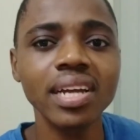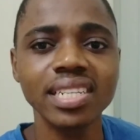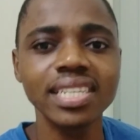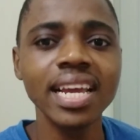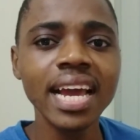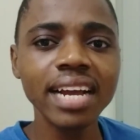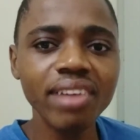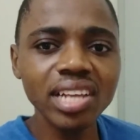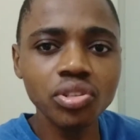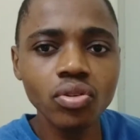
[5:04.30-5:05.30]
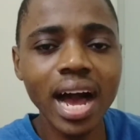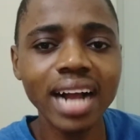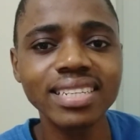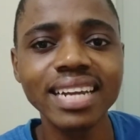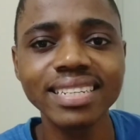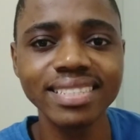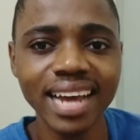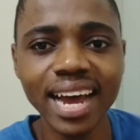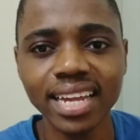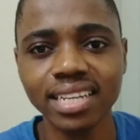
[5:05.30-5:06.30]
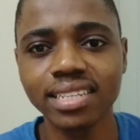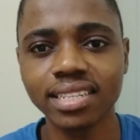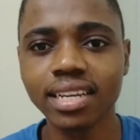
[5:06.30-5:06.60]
that Great Zulu actually died,